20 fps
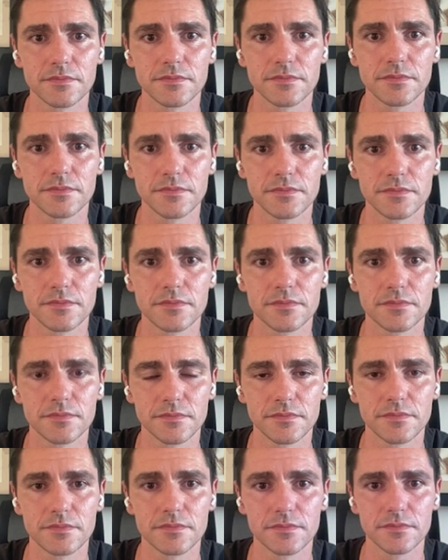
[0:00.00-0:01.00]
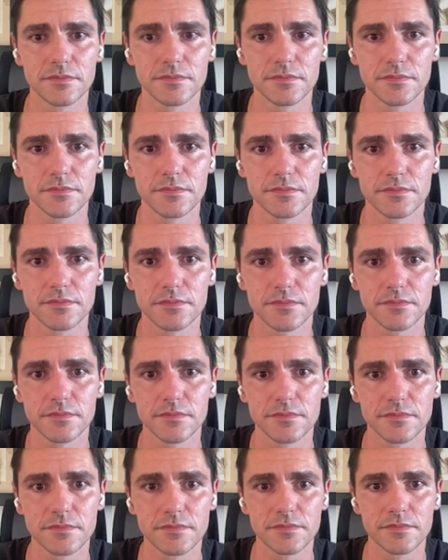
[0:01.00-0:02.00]

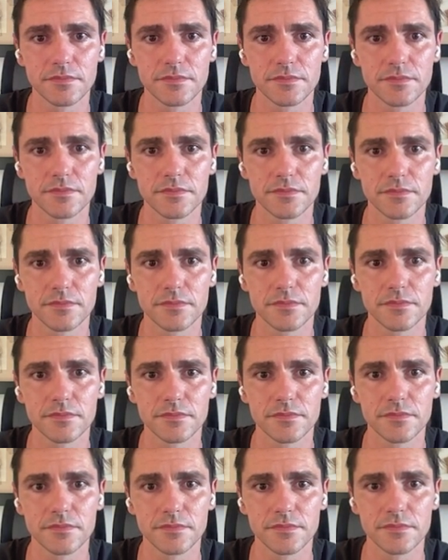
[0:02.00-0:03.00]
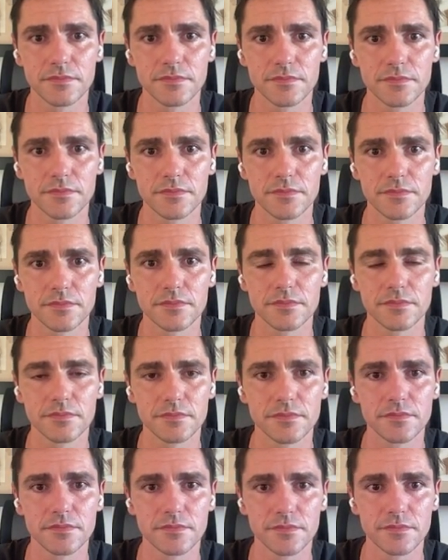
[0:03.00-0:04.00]

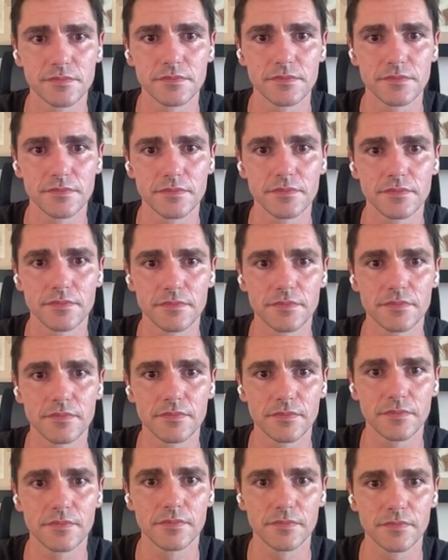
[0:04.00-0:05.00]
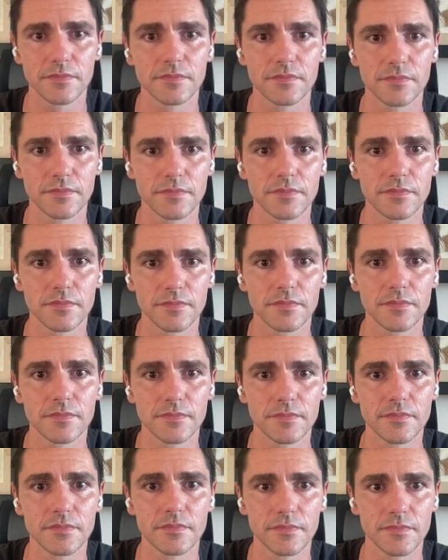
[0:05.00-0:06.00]

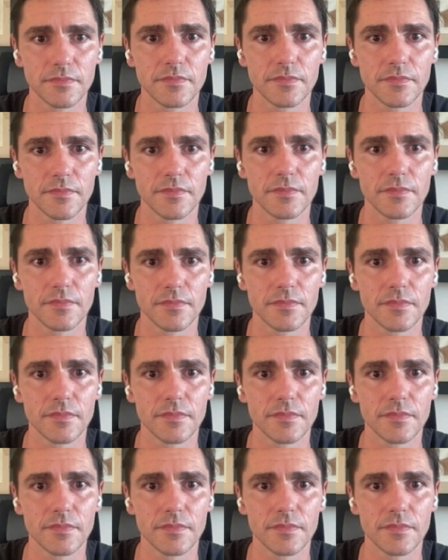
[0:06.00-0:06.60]
This person isn't speaking.